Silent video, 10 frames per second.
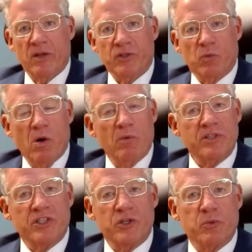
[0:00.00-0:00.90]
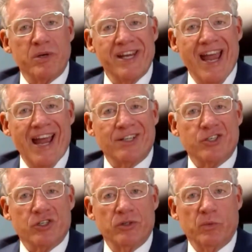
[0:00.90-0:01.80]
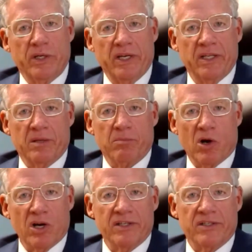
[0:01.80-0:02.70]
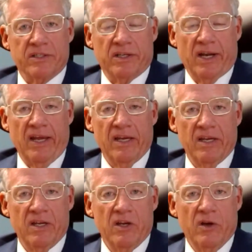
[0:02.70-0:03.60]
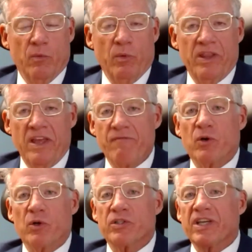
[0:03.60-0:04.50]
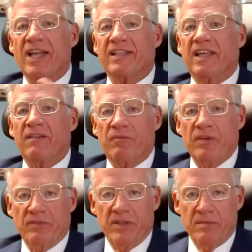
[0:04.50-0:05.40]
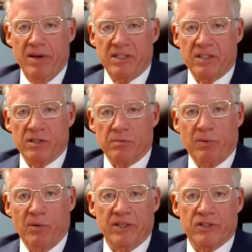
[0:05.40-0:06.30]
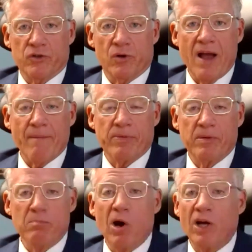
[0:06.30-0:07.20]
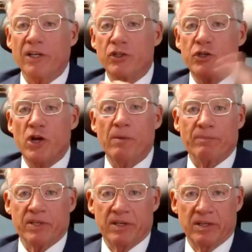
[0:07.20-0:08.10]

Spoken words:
So what was the reaction when it hit the markets today? When they first got that 50 basis points drop, the market jumped.